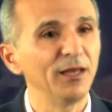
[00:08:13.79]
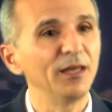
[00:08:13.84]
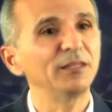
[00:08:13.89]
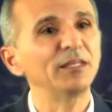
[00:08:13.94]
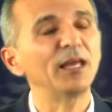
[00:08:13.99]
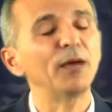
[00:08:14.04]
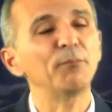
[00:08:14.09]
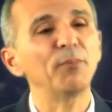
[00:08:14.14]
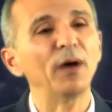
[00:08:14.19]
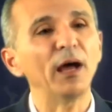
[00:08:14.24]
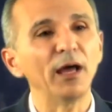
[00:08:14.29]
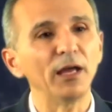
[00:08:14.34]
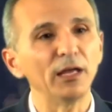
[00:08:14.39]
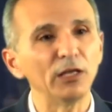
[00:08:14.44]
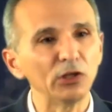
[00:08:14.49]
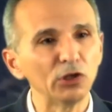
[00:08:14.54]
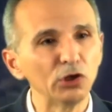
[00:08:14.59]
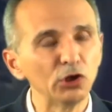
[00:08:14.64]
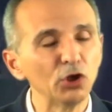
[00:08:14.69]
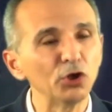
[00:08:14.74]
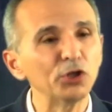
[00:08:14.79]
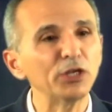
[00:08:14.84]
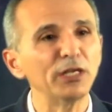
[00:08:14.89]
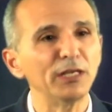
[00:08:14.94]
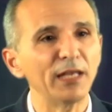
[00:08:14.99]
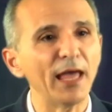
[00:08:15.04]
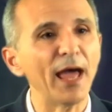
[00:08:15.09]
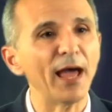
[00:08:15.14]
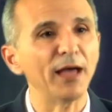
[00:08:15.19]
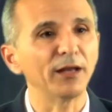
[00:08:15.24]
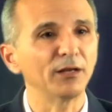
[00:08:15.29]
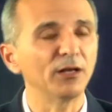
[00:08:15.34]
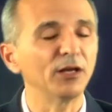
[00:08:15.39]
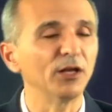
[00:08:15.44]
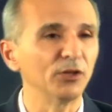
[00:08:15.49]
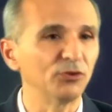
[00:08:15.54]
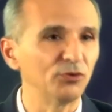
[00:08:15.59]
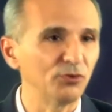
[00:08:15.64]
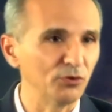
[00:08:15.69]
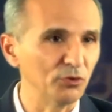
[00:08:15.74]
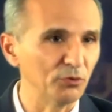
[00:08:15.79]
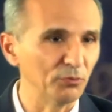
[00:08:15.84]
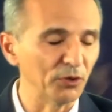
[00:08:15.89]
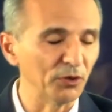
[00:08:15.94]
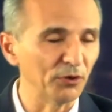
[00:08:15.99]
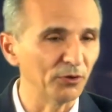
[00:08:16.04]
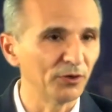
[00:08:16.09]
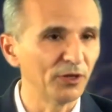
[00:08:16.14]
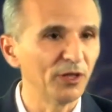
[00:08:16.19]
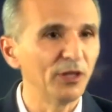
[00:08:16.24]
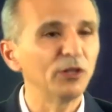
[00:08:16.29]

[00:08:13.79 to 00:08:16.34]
that by looking at a tumor,